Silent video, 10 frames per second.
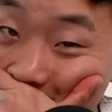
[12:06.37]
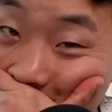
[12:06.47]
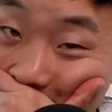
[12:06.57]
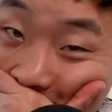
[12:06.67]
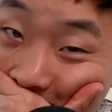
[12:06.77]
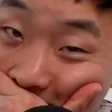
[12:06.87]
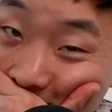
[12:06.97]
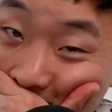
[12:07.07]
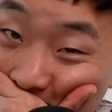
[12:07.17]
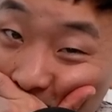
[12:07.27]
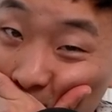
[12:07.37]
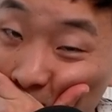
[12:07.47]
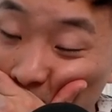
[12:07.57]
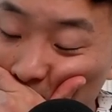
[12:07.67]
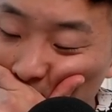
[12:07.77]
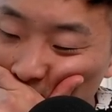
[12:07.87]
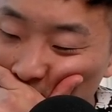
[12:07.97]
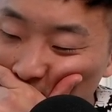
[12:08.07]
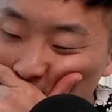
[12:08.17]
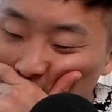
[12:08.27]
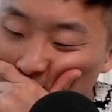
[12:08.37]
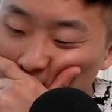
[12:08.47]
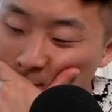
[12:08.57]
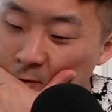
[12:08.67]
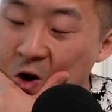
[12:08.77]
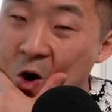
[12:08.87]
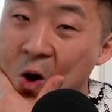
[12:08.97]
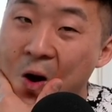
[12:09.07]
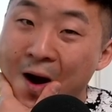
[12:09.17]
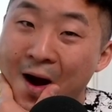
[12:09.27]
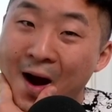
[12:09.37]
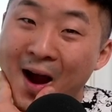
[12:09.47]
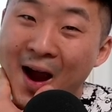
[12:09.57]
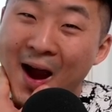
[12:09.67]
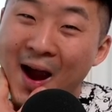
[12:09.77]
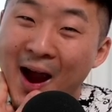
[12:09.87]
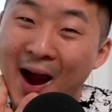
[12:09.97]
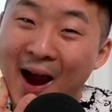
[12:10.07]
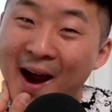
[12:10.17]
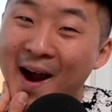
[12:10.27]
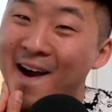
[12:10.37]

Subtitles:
The person shown says nothing.